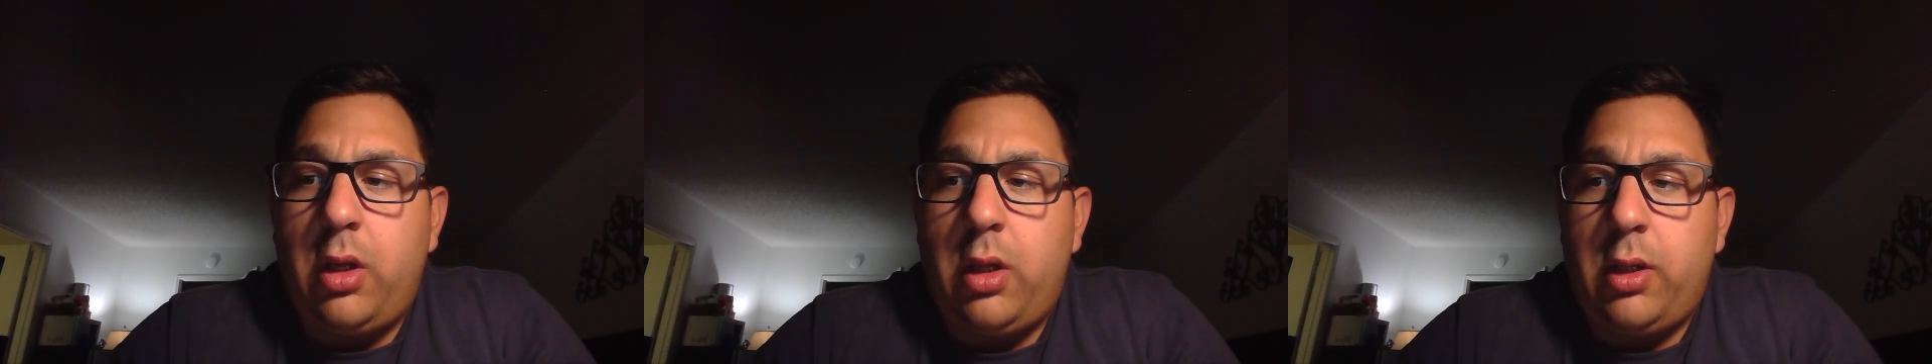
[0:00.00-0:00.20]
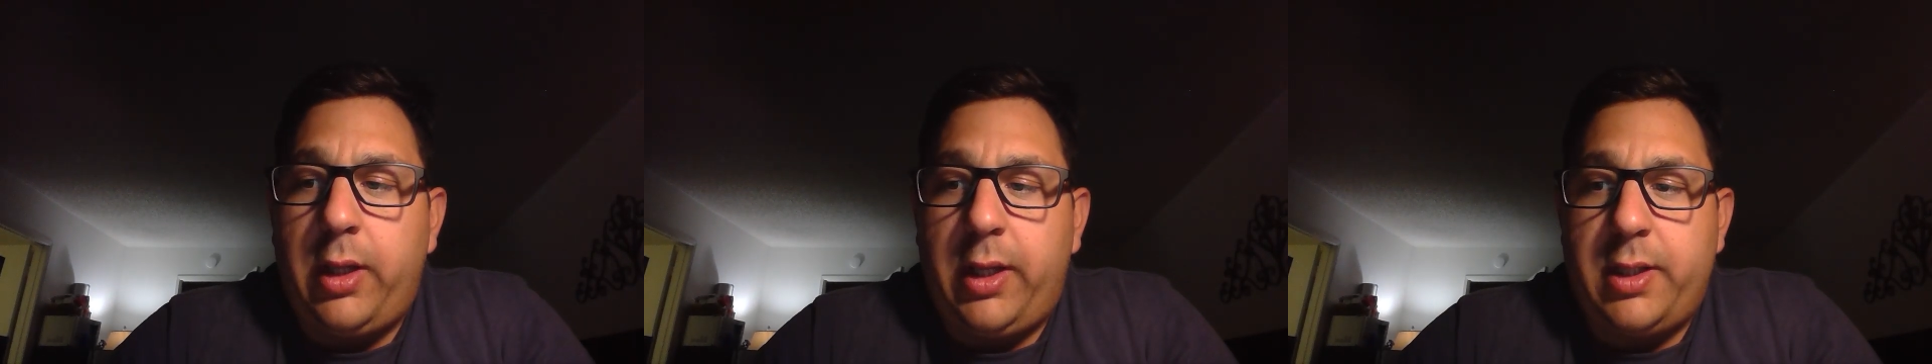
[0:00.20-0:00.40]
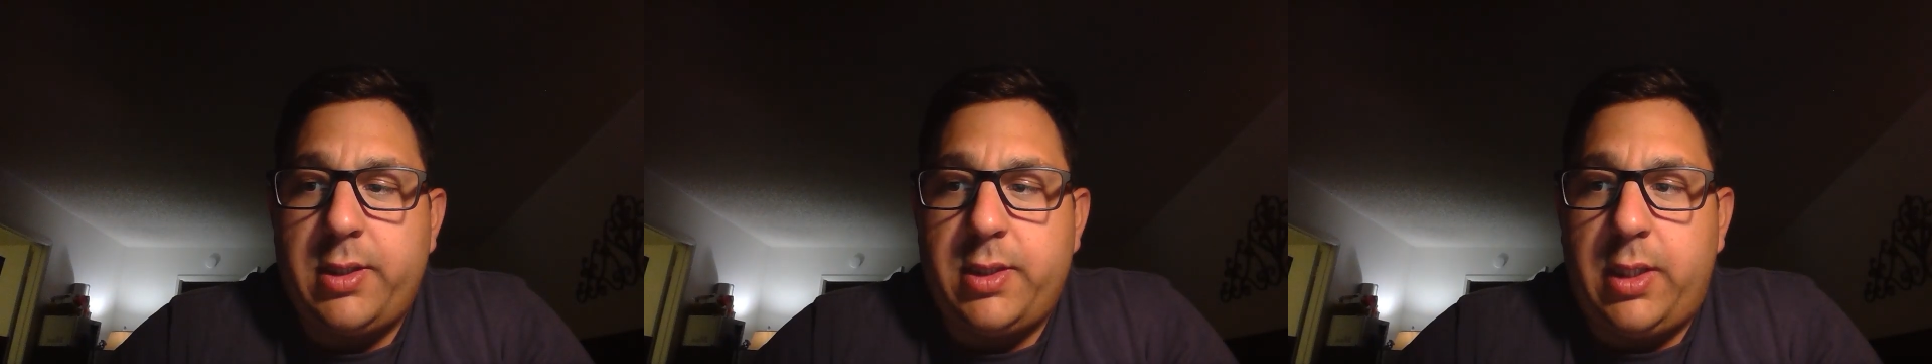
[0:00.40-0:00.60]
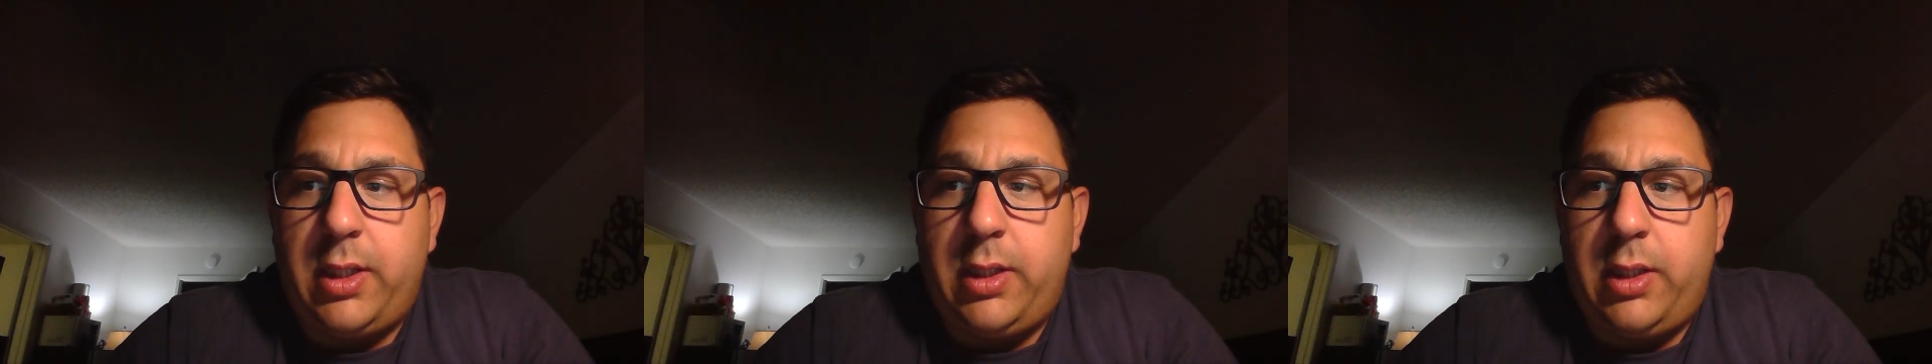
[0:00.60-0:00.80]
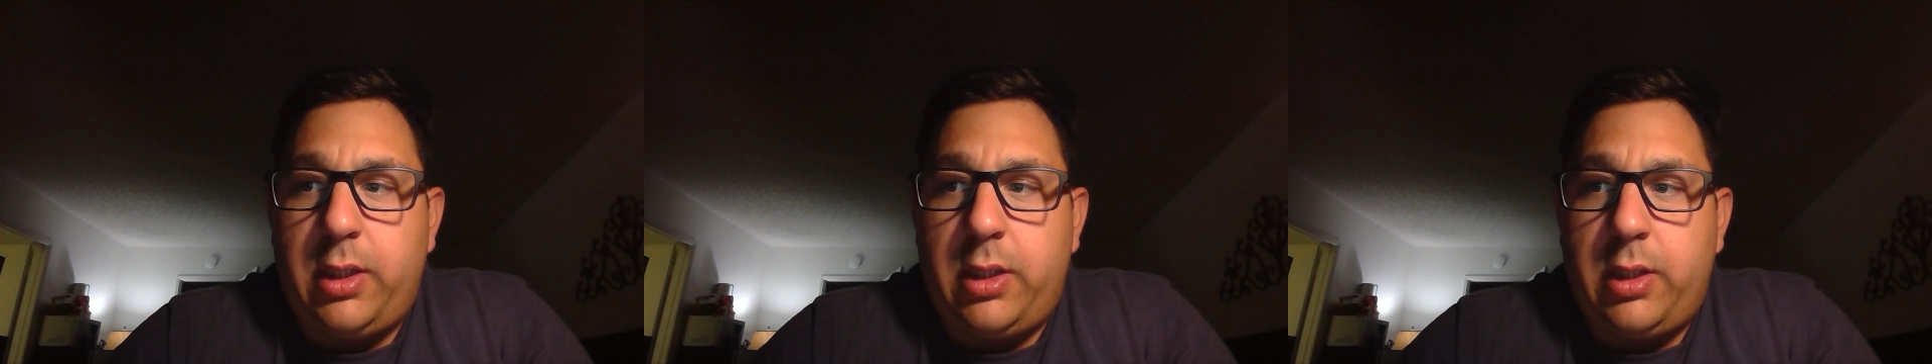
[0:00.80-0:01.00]
like I
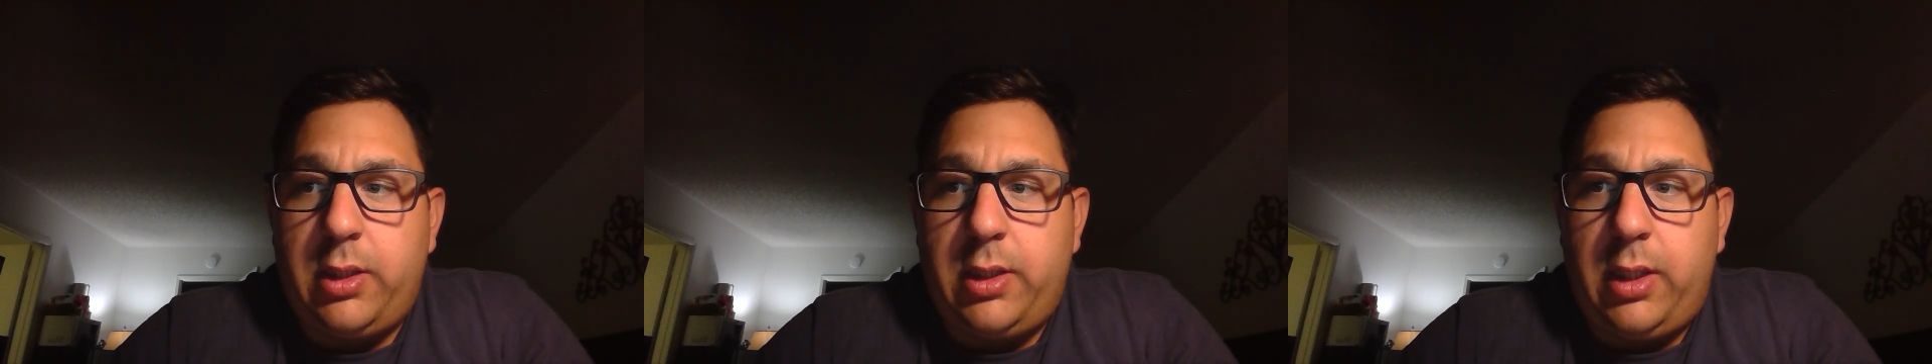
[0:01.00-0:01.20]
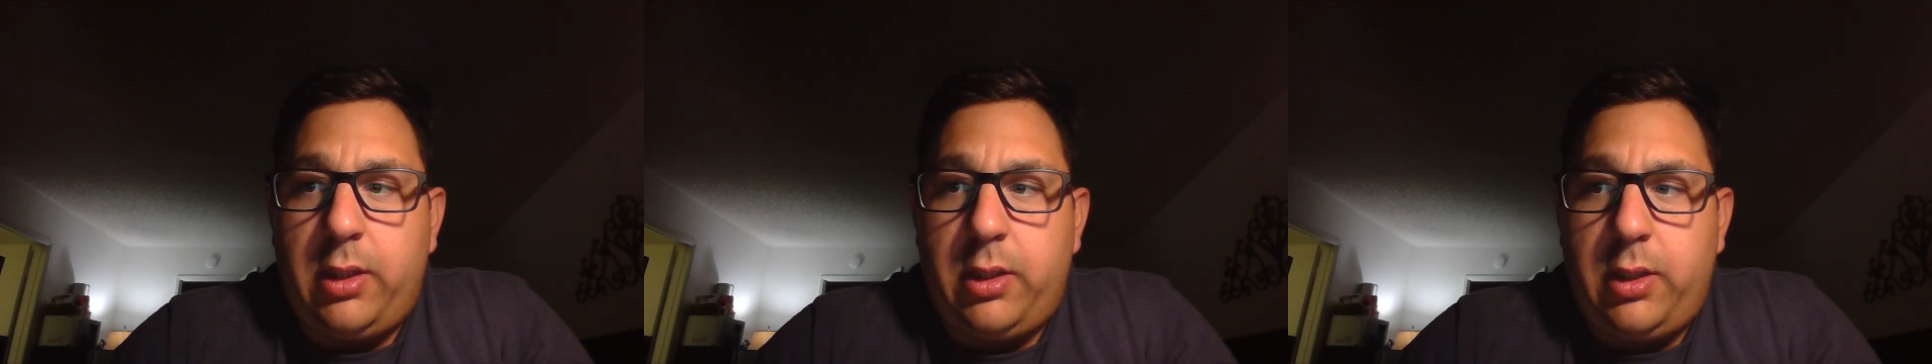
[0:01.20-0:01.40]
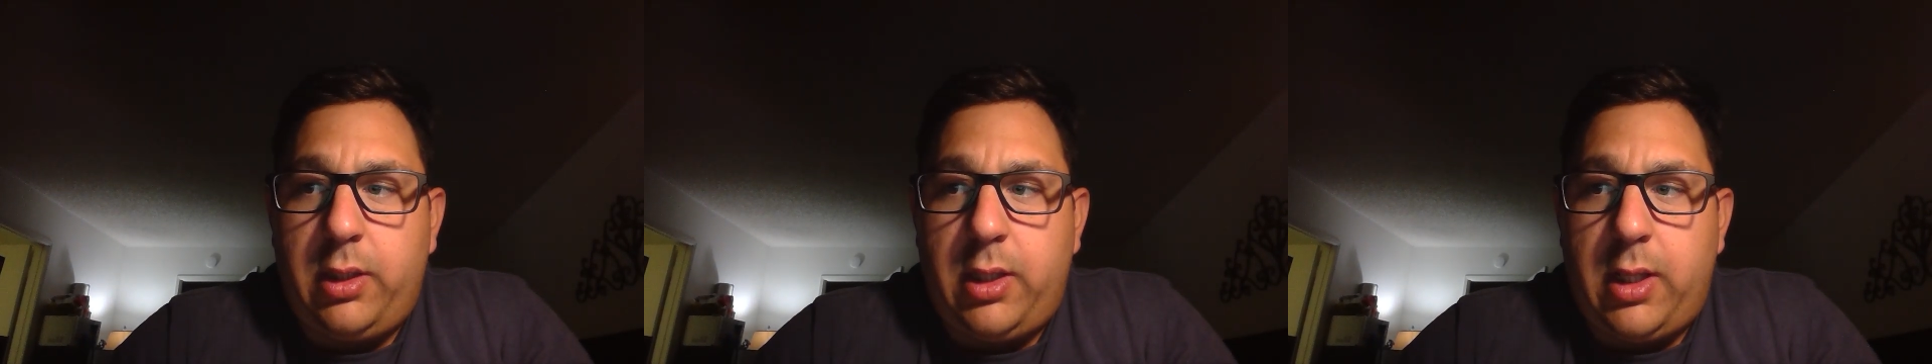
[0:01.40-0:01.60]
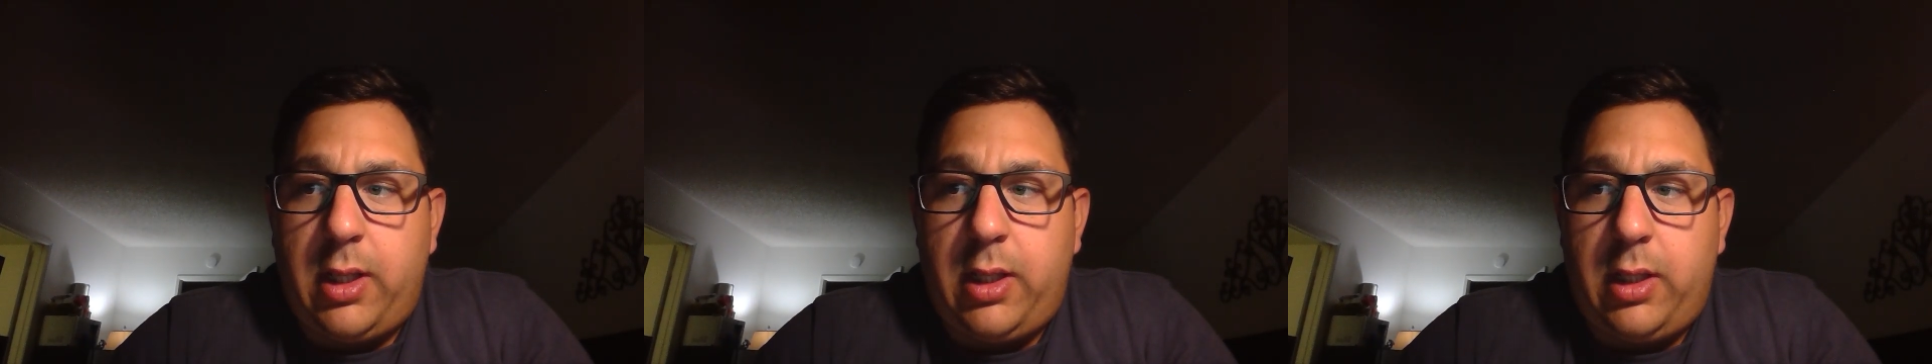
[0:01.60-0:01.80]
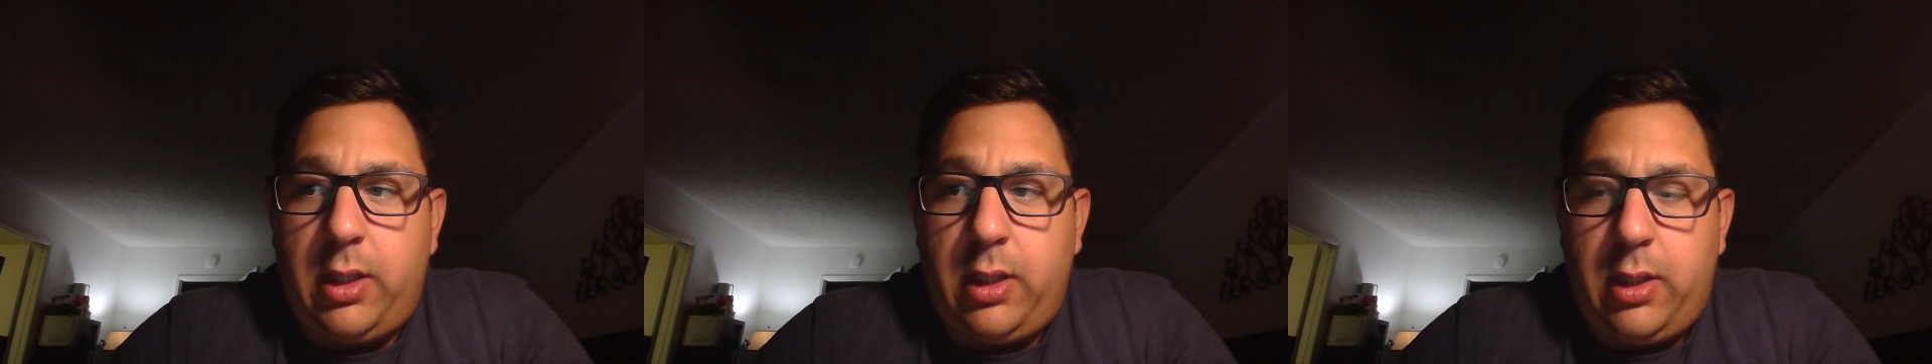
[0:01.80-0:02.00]
said, uh, Day of the Dead